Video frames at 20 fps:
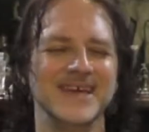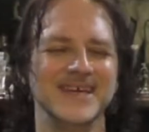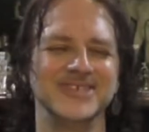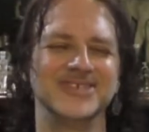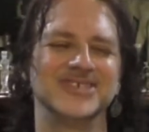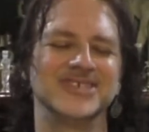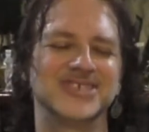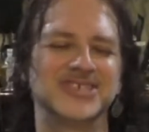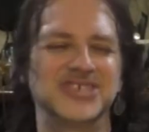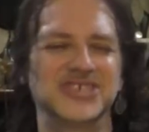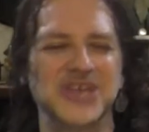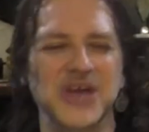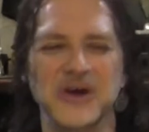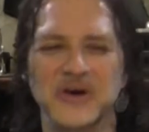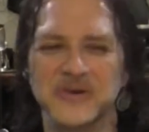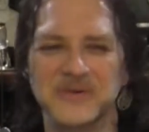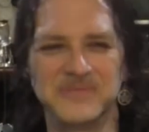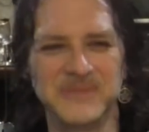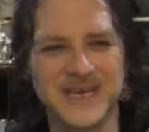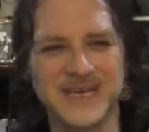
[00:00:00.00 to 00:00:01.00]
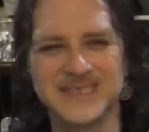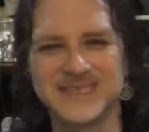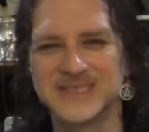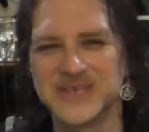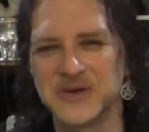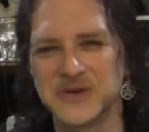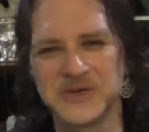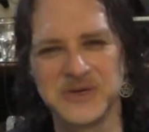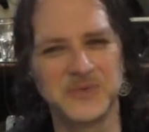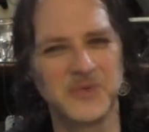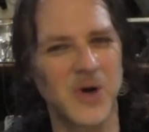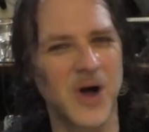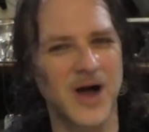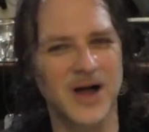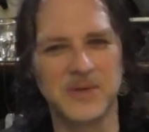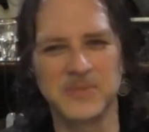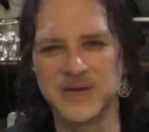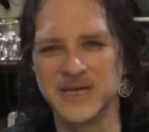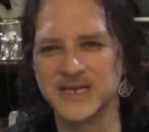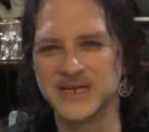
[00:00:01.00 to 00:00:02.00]
they just showed me a Sony
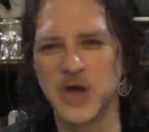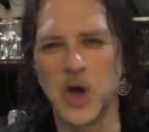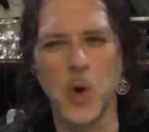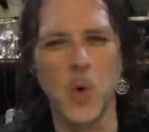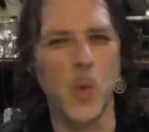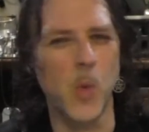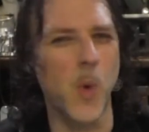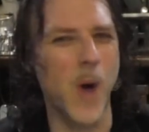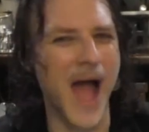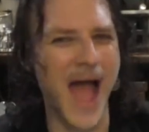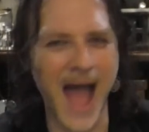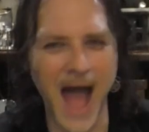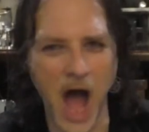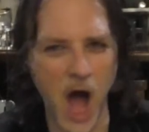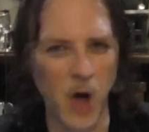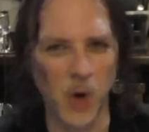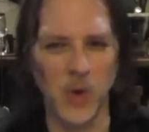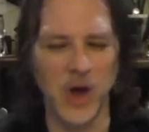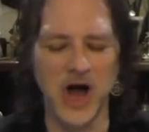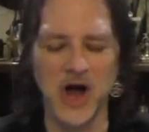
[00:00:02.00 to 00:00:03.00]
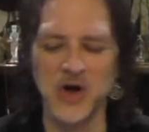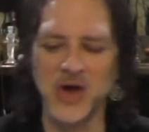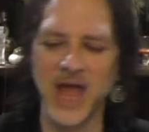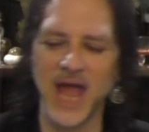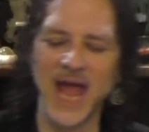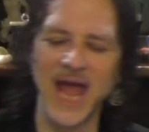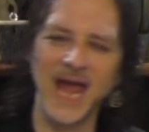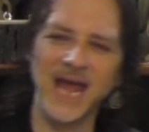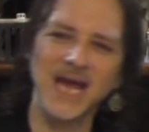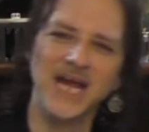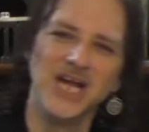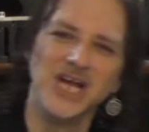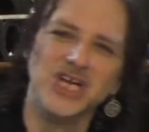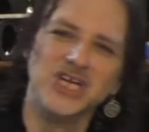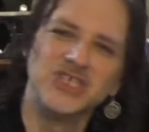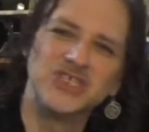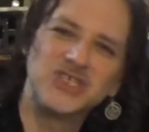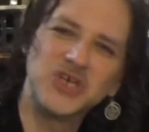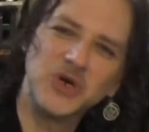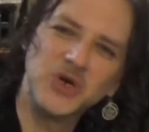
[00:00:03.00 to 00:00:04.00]
Walkman wow, okay.
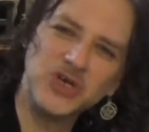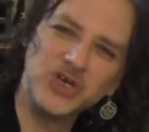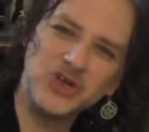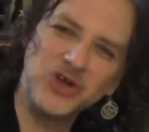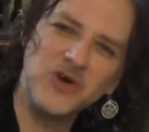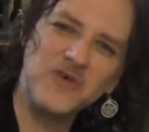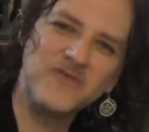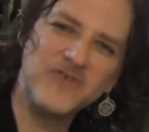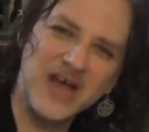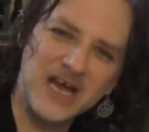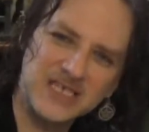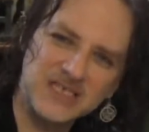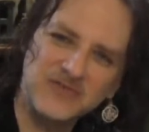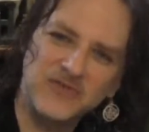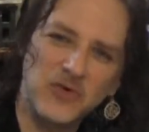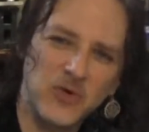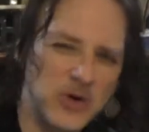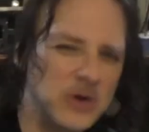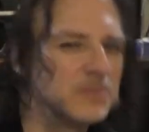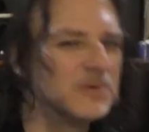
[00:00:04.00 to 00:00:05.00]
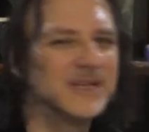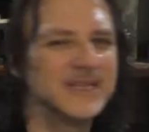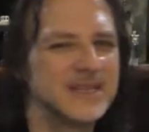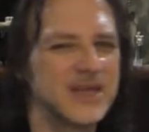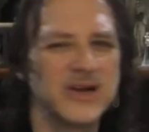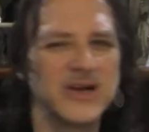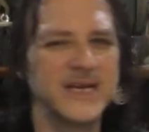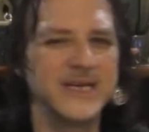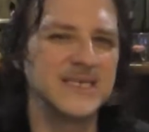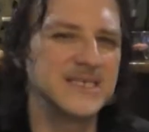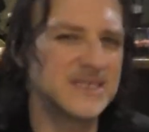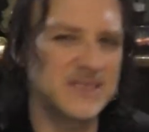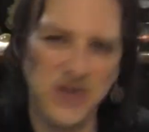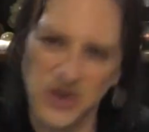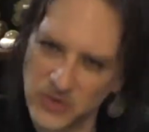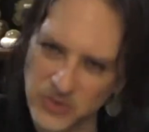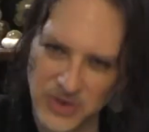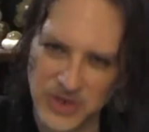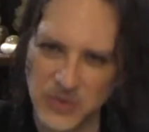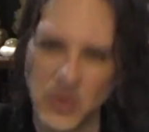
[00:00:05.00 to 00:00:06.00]
So, you know, fast forward, but there is
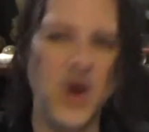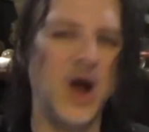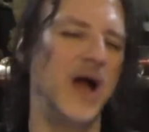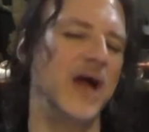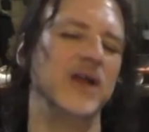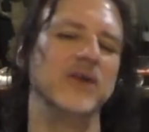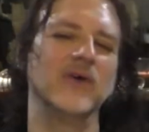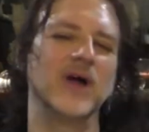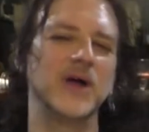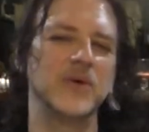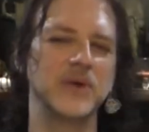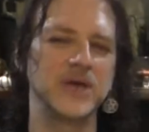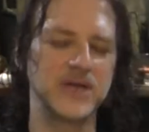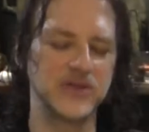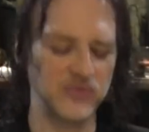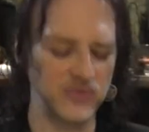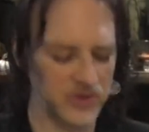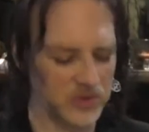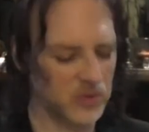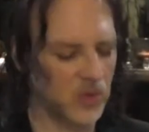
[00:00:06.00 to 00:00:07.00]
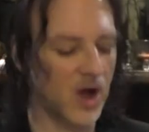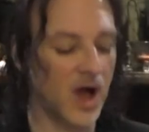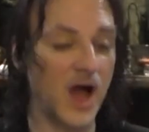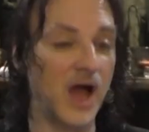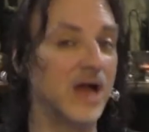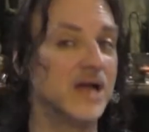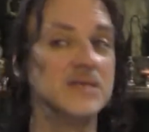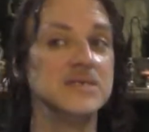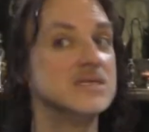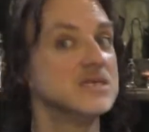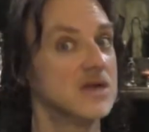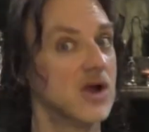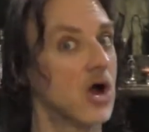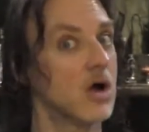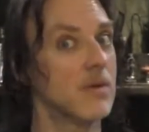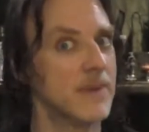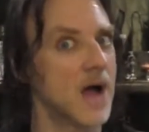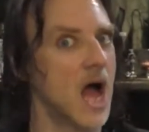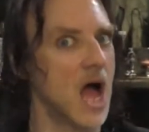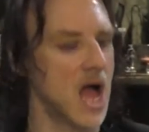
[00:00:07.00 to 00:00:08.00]
no rewind, right? We can rewind in
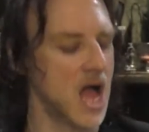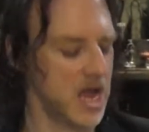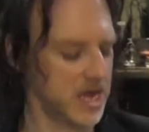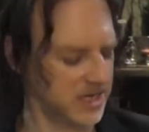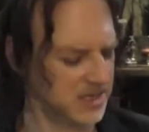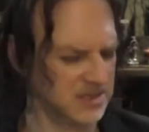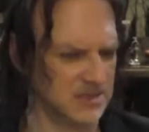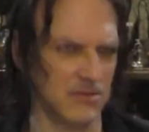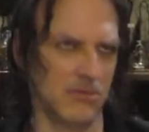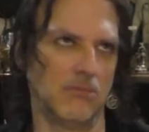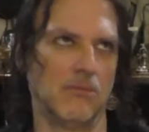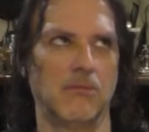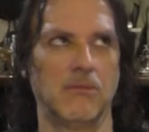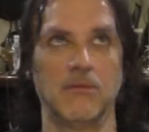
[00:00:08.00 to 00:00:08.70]
our mind.